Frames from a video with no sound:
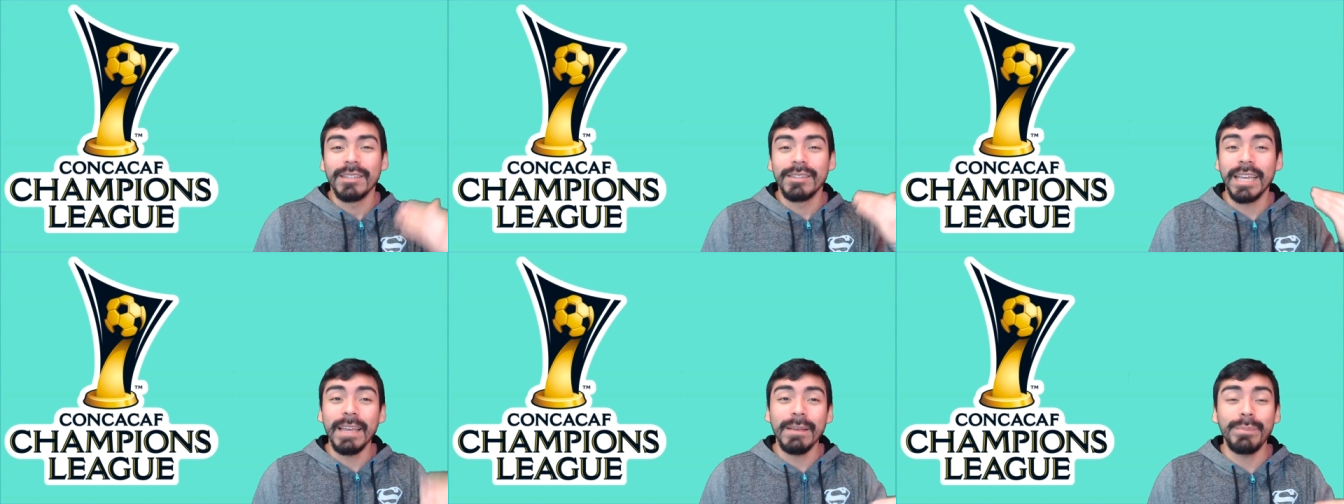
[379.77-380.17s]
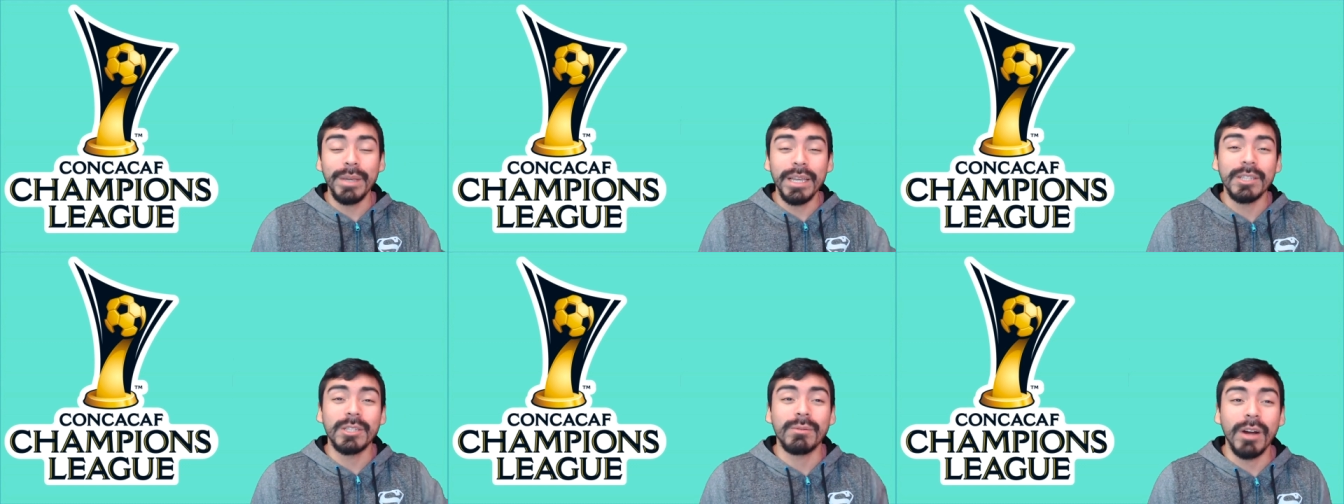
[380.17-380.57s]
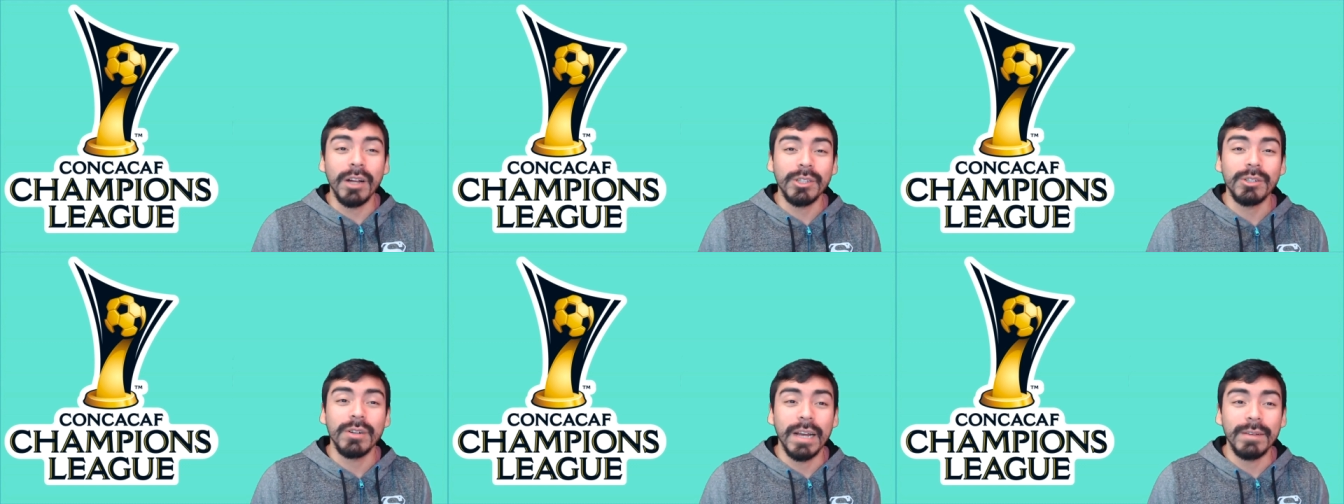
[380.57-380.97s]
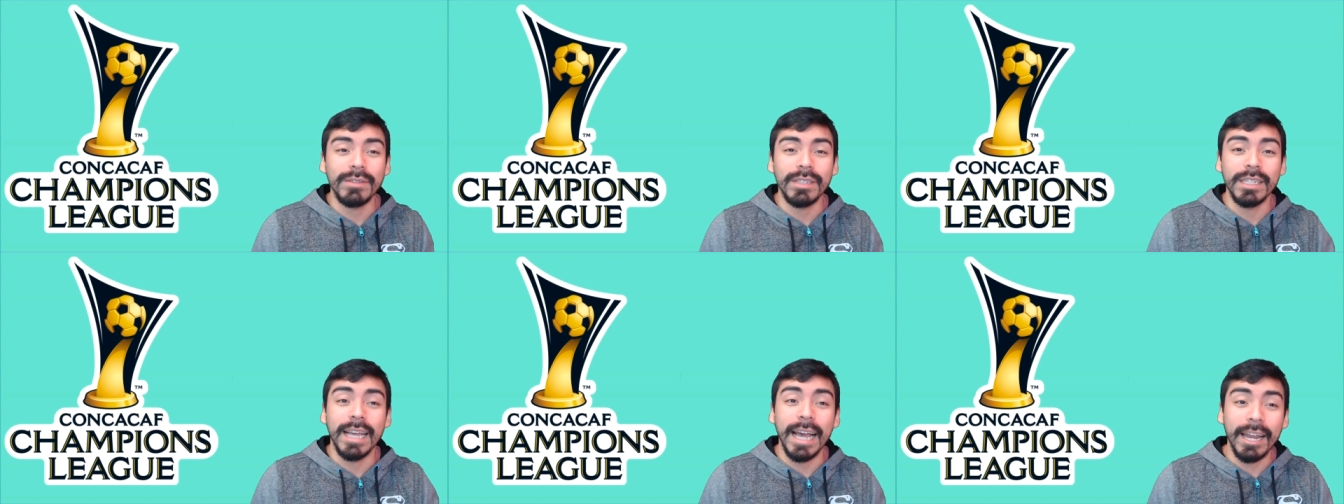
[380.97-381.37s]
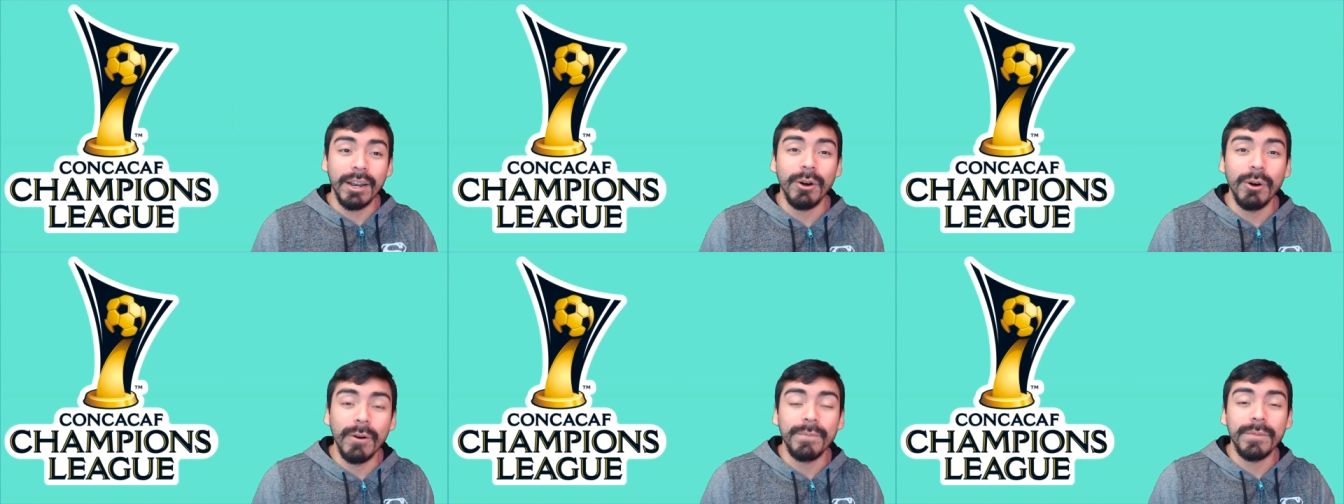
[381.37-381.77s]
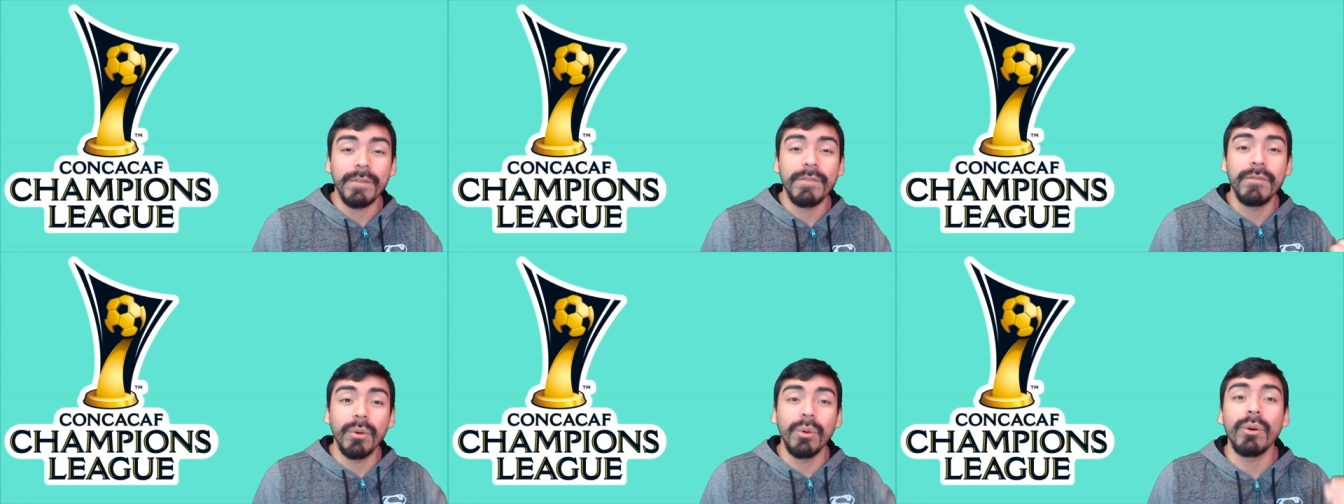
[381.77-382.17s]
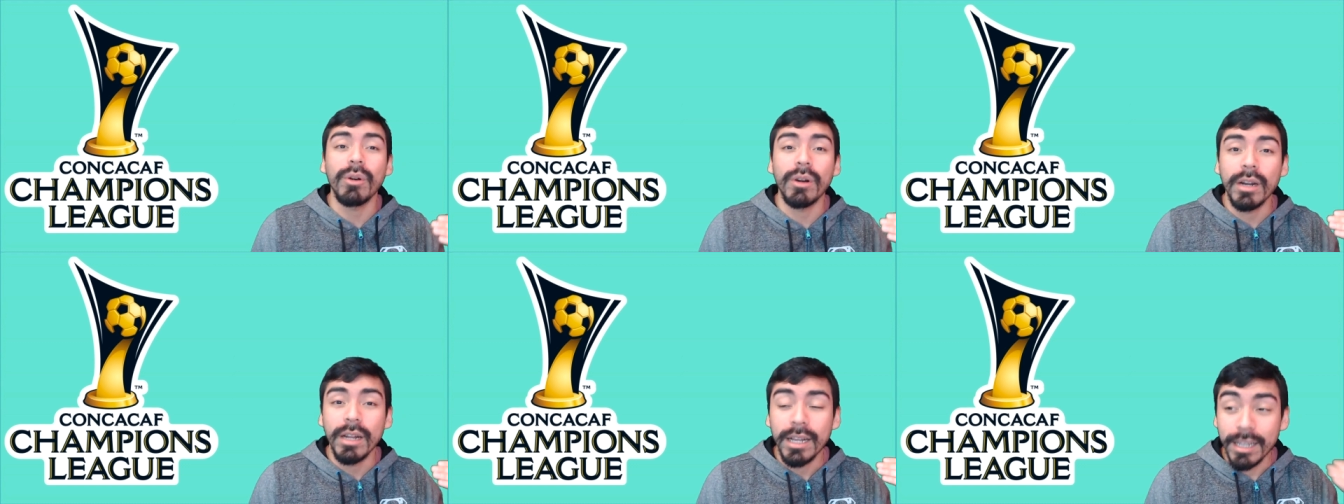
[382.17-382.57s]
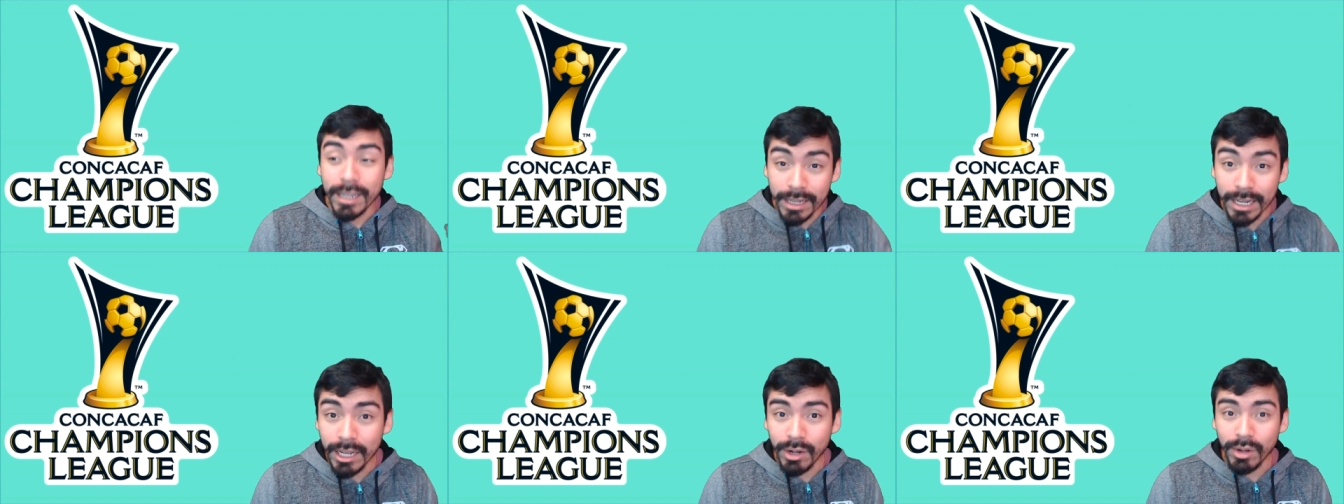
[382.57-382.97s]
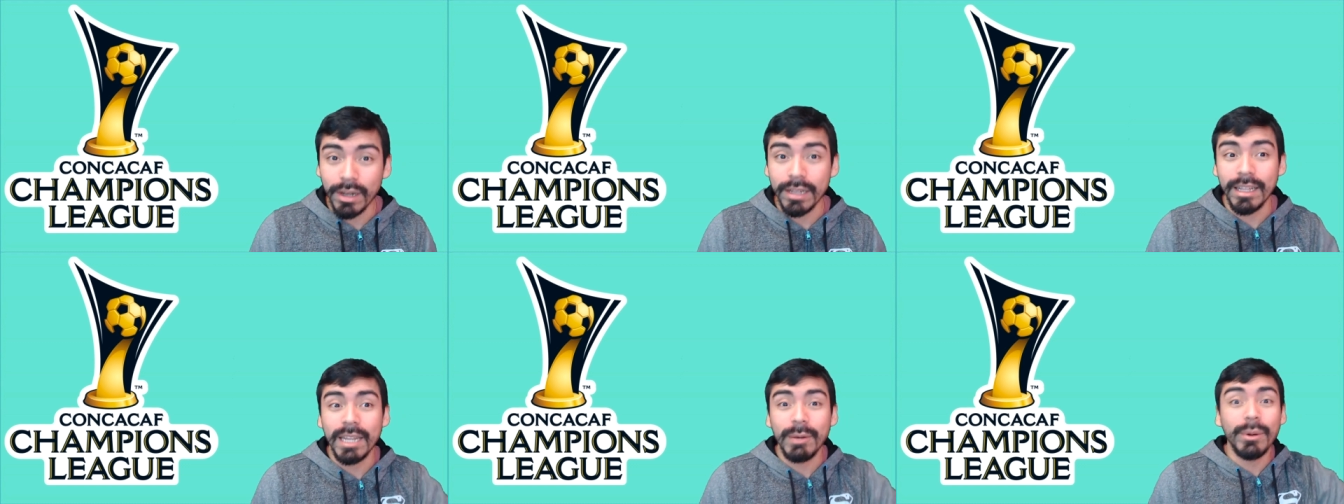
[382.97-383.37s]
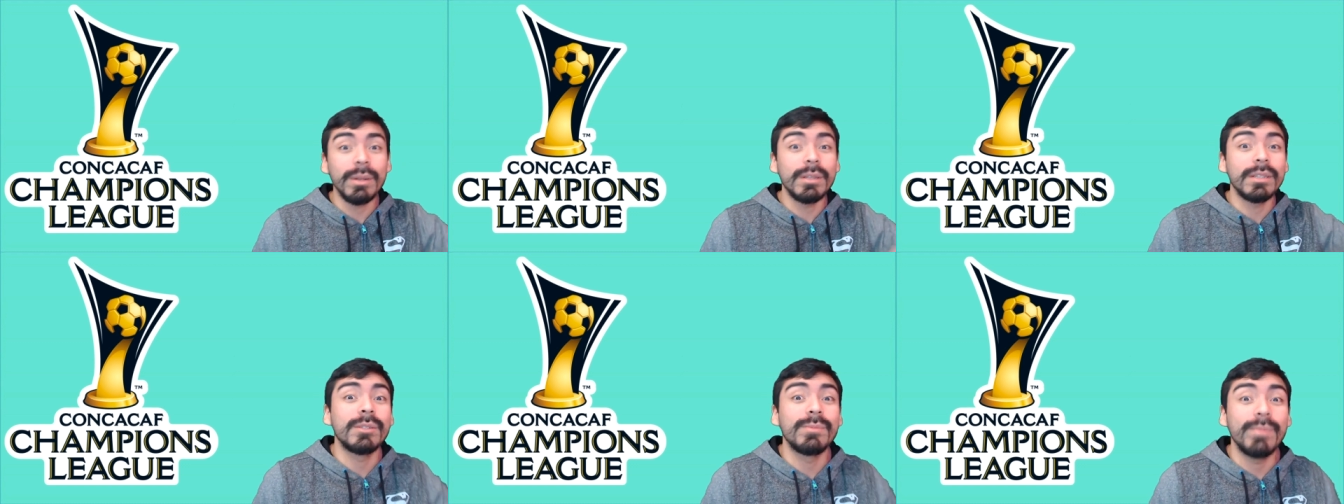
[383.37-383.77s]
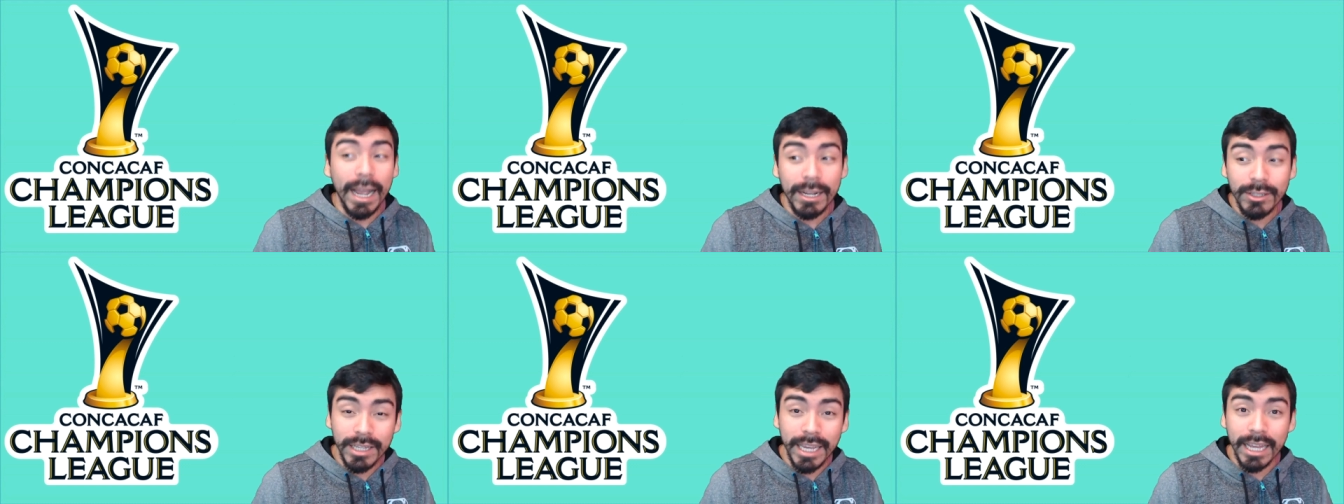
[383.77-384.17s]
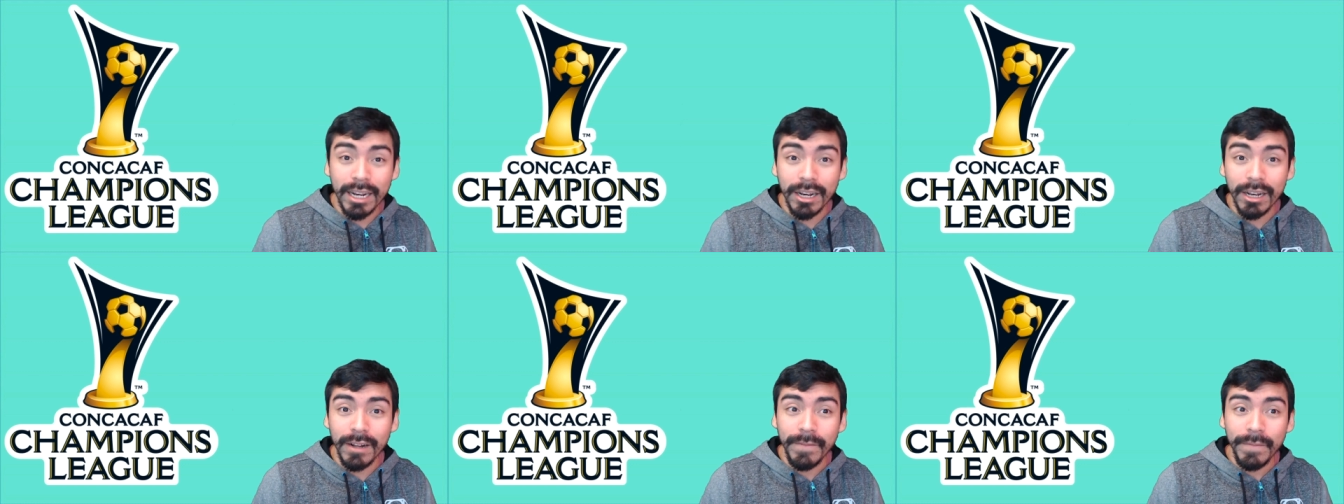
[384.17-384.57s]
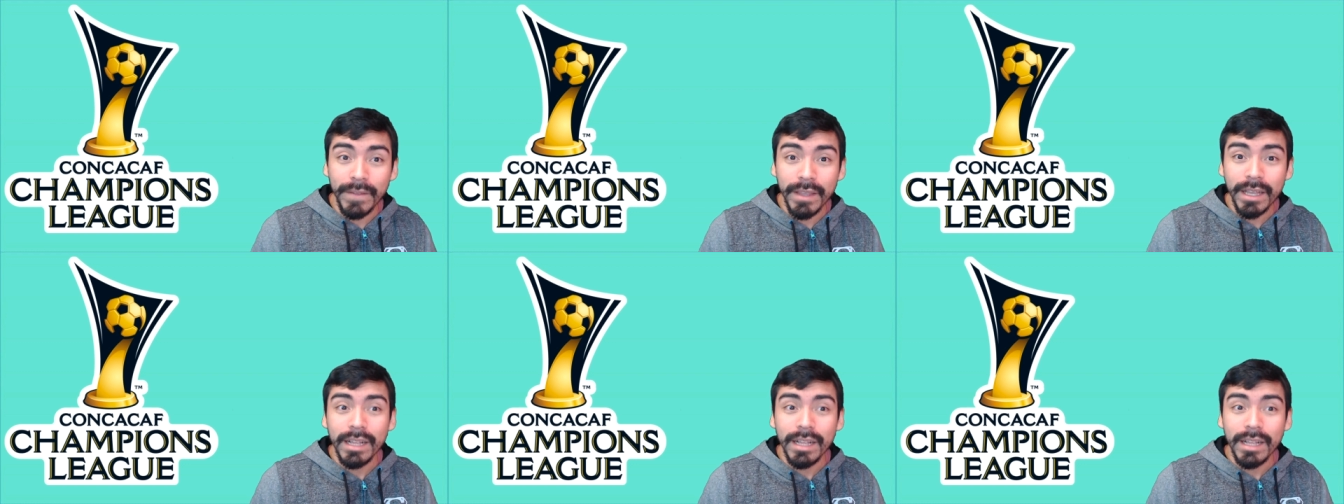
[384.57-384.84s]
They beat Toronto FC at home 4 0, and then they went back to Canada